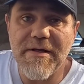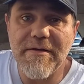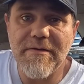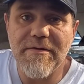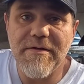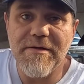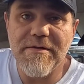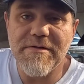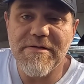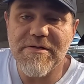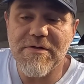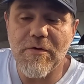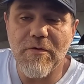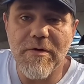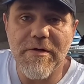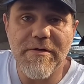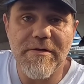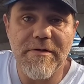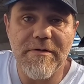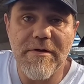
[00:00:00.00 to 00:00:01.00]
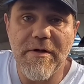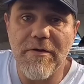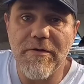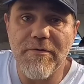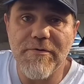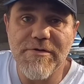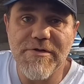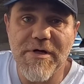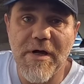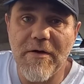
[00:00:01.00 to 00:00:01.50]
and then started
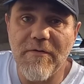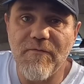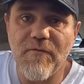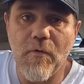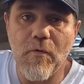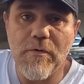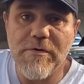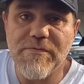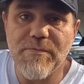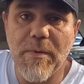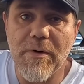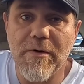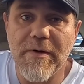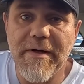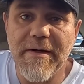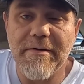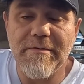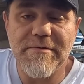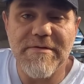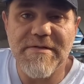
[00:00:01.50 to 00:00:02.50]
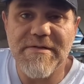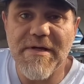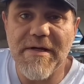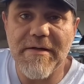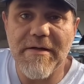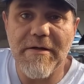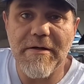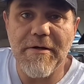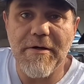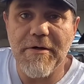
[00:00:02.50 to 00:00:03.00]
another John Force burnout in
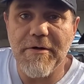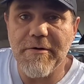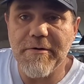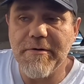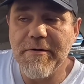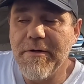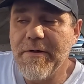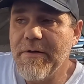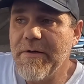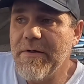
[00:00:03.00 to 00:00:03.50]
second gear.